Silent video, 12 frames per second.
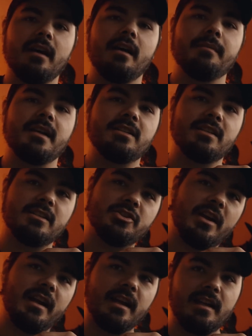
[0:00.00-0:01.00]
that's just
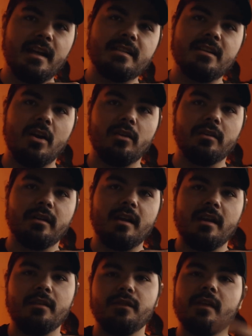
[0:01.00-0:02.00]
shining a nice color to
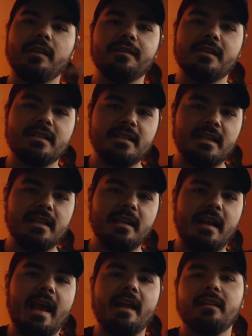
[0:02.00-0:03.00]
kind of fill in the scene
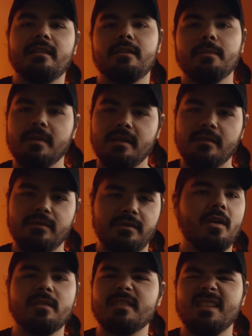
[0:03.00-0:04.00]
and add a little bit of
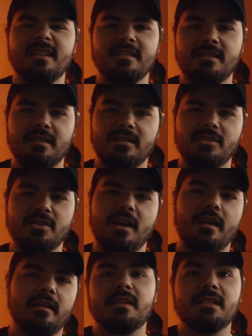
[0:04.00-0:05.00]
artsiness to the
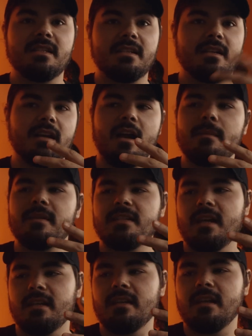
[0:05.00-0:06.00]
shot. This is a common
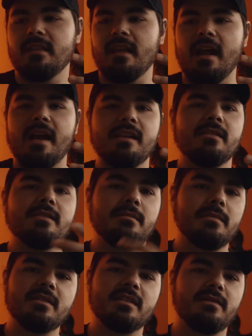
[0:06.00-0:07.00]
technique that I use
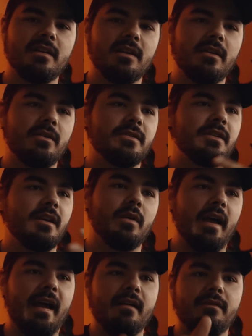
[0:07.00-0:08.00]
in music videos. We'll
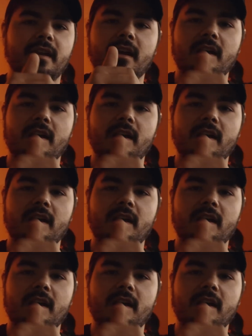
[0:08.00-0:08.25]
have like a